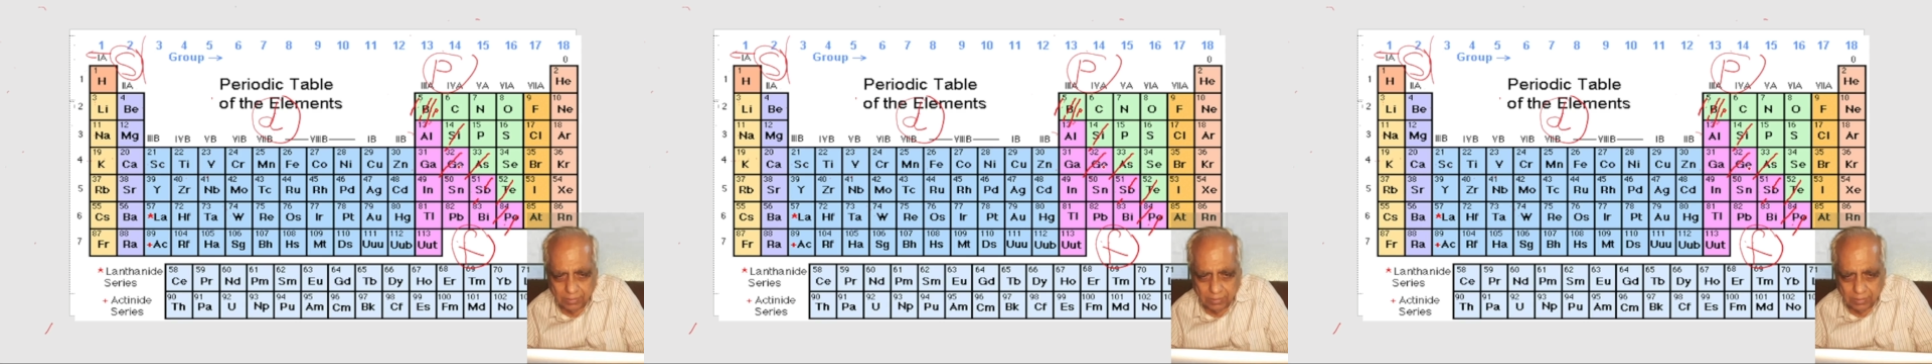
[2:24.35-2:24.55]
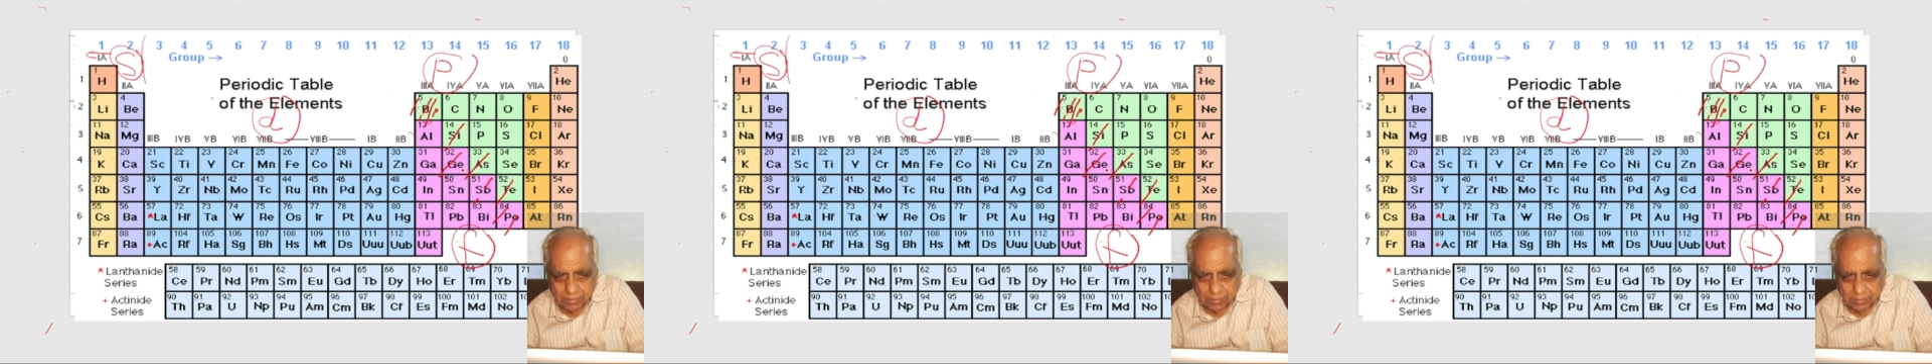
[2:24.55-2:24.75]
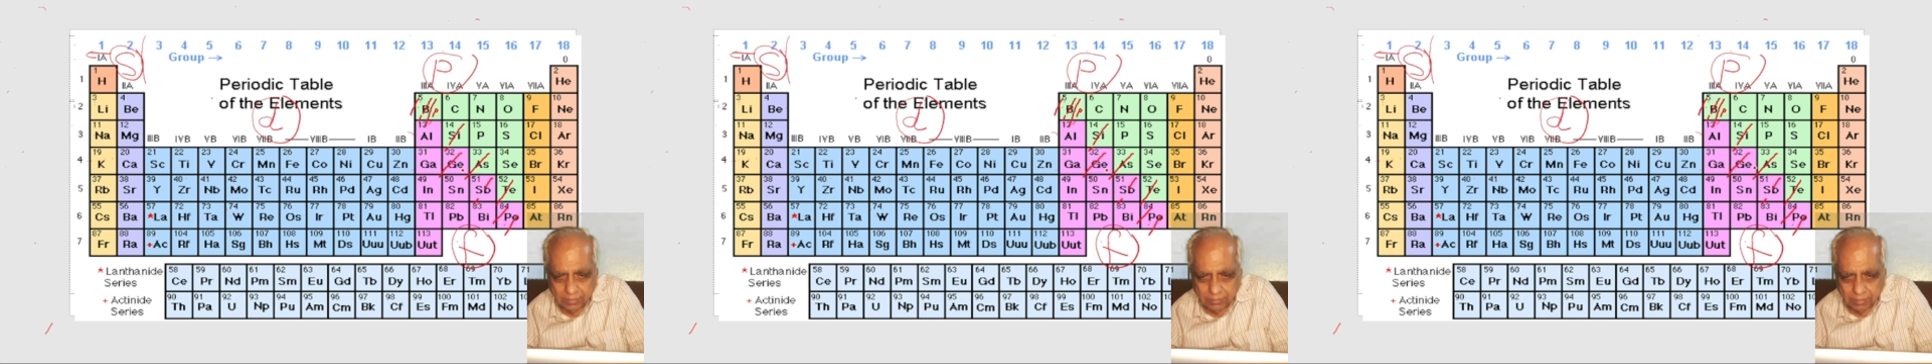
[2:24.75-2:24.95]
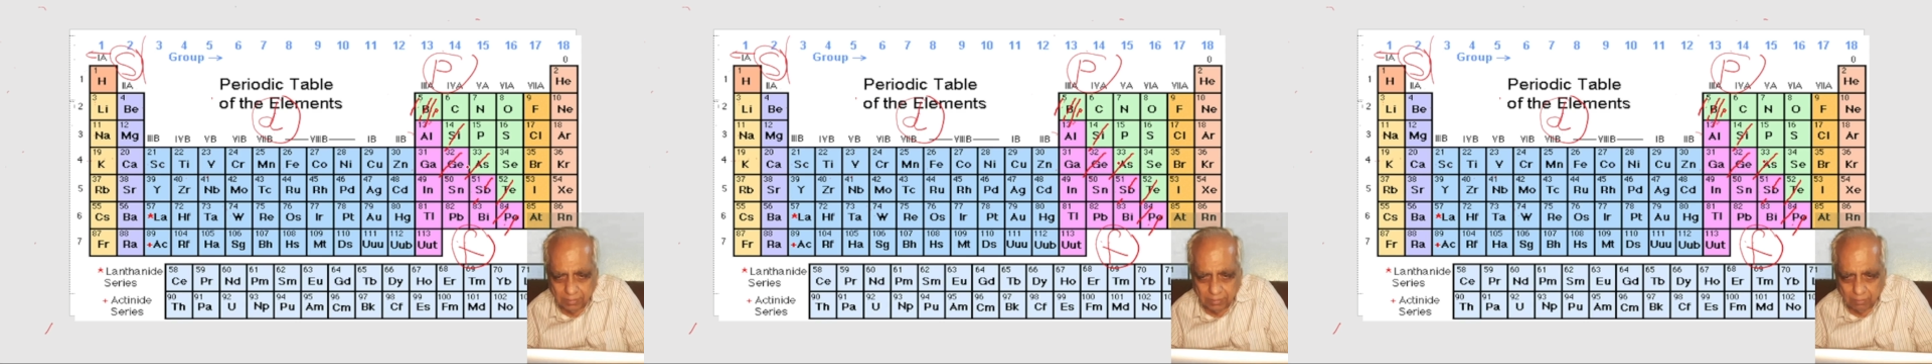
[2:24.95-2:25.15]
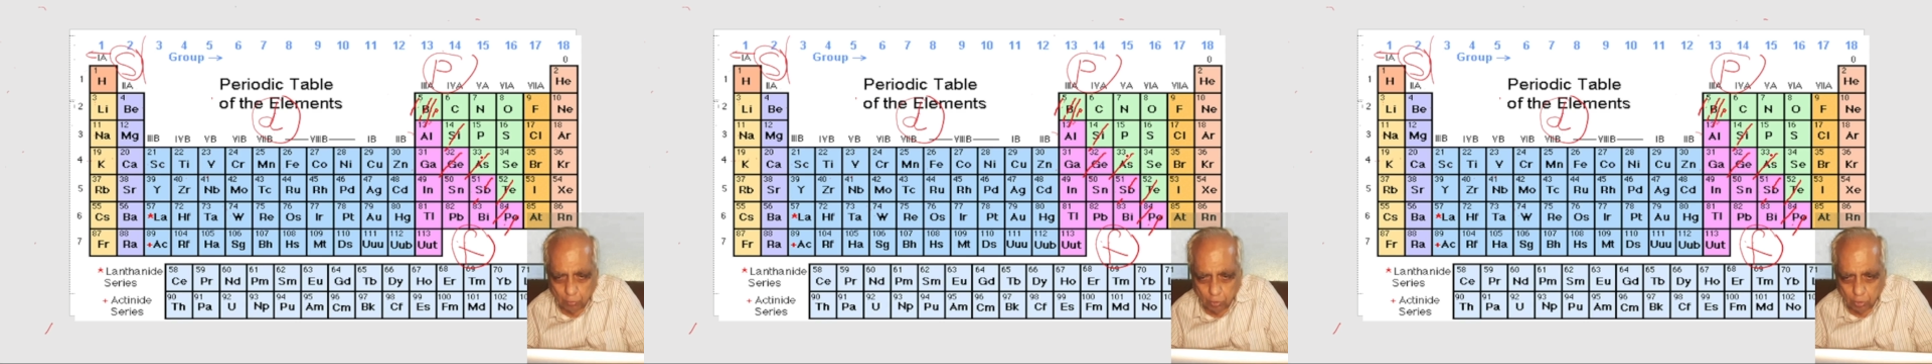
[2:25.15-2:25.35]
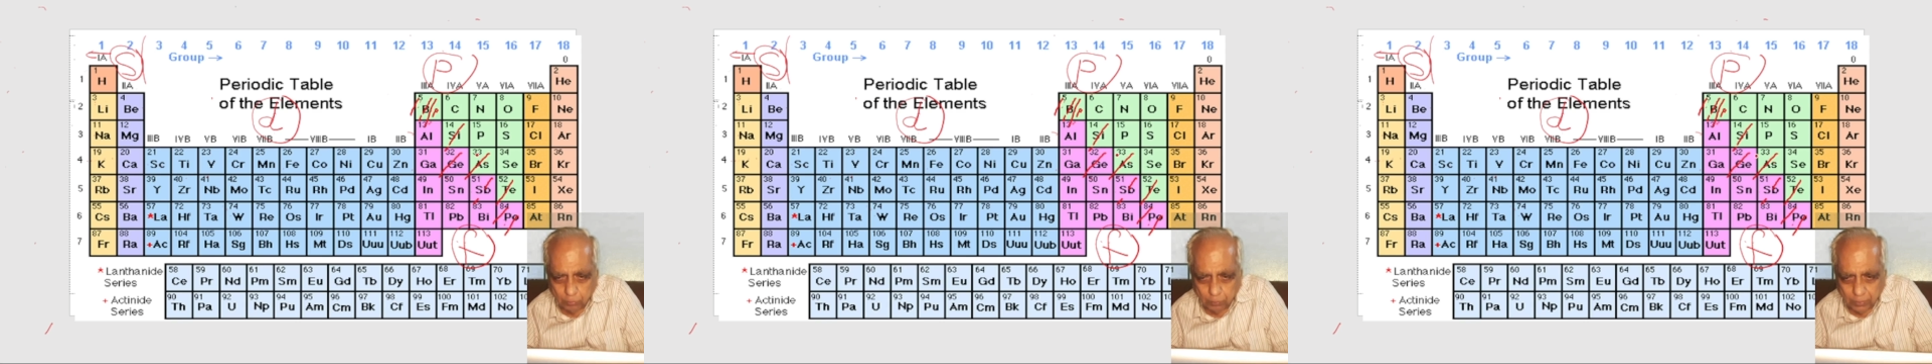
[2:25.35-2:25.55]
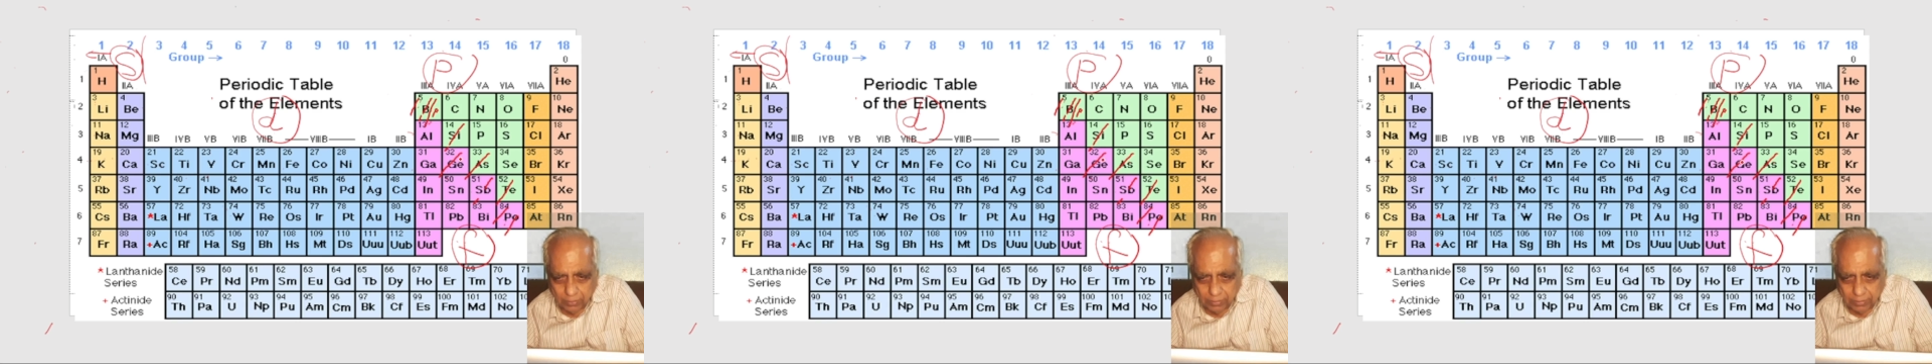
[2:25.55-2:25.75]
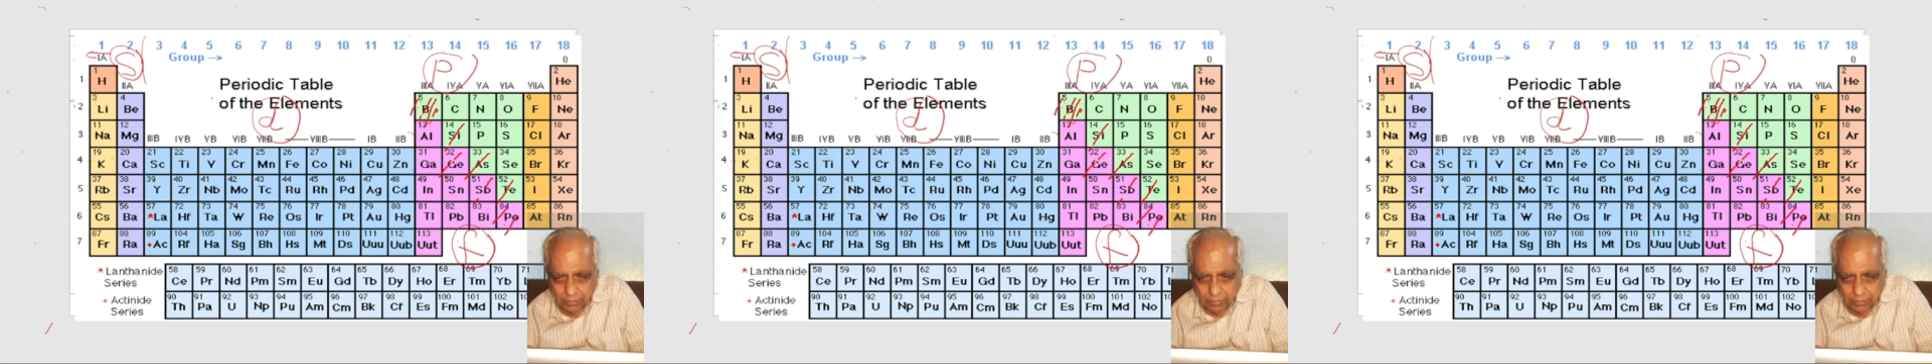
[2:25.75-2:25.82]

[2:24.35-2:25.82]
In the fourth period,